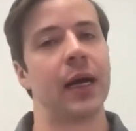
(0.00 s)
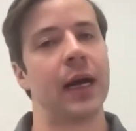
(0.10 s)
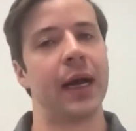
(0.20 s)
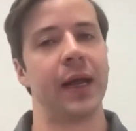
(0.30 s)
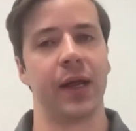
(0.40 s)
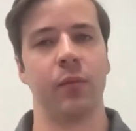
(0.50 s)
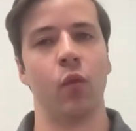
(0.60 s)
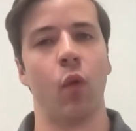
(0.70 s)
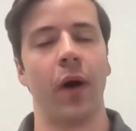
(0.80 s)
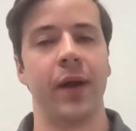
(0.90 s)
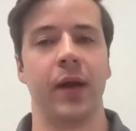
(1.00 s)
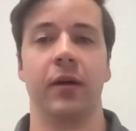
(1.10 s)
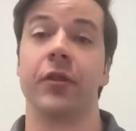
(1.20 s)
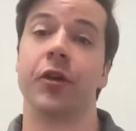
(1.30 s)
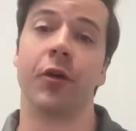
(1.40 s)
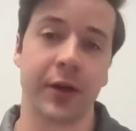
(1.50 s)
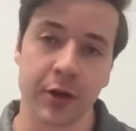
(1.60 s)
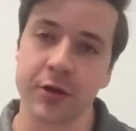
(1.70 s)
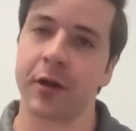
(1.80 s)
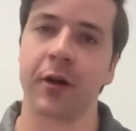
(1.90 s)
I am one of the
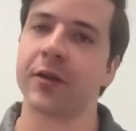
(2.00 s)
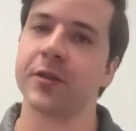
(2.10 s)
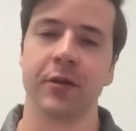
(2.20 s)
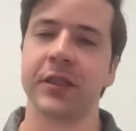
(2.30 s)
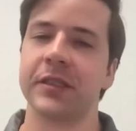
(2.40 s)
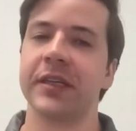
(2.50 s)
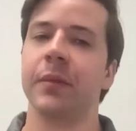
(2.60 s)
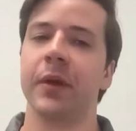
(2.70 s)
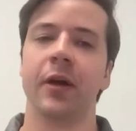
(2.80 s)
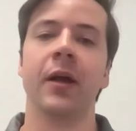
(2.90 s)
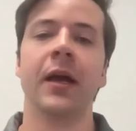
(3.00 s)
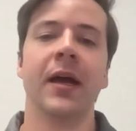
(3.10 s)
directors on our consulting team here.